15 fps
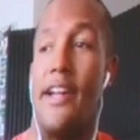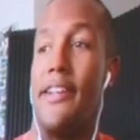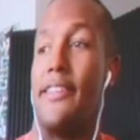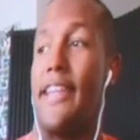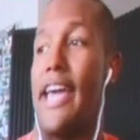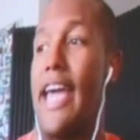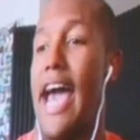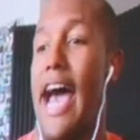they
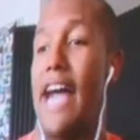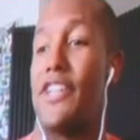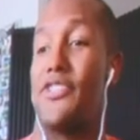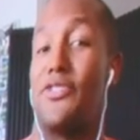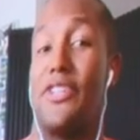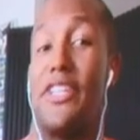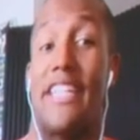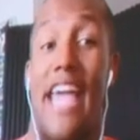actually
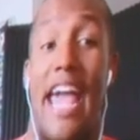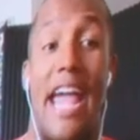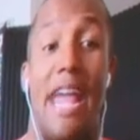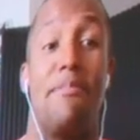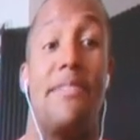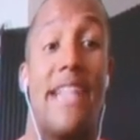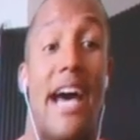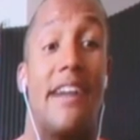came
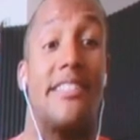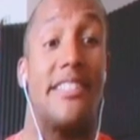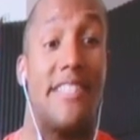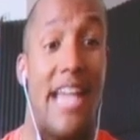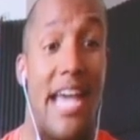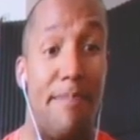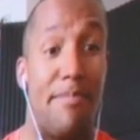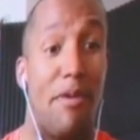down to
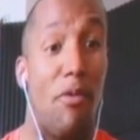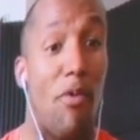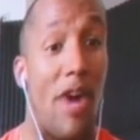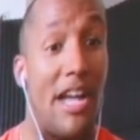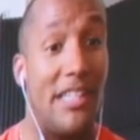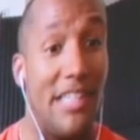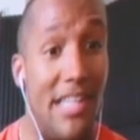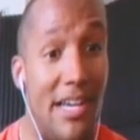Tampa where I
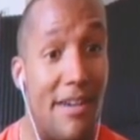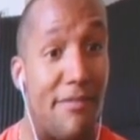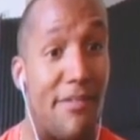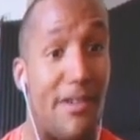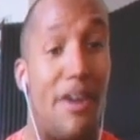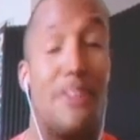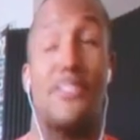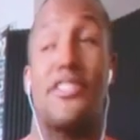live. And I was like,